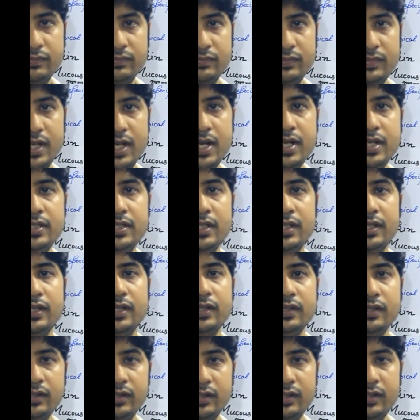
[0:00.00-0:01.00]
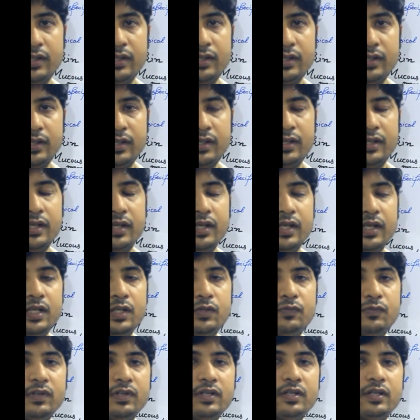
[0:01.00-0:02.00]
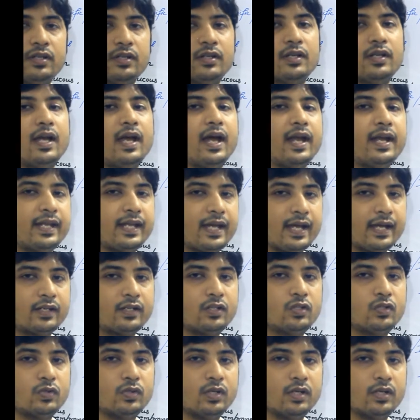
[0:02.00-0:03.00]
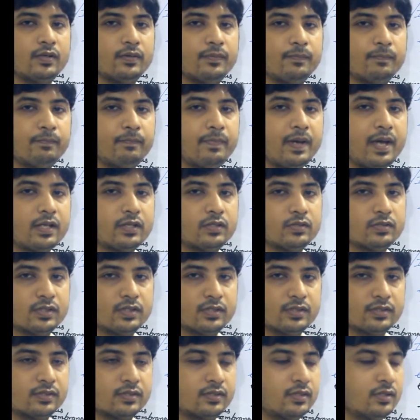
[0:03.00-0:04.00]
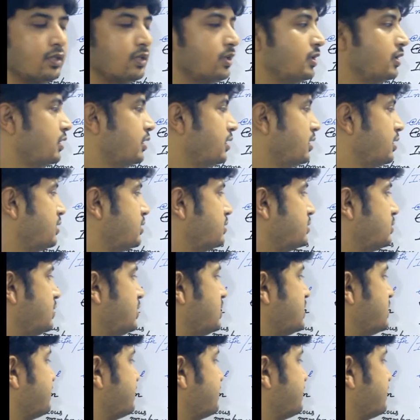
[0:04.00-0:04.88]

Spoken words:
anything, it will attack to the pathogens. So it is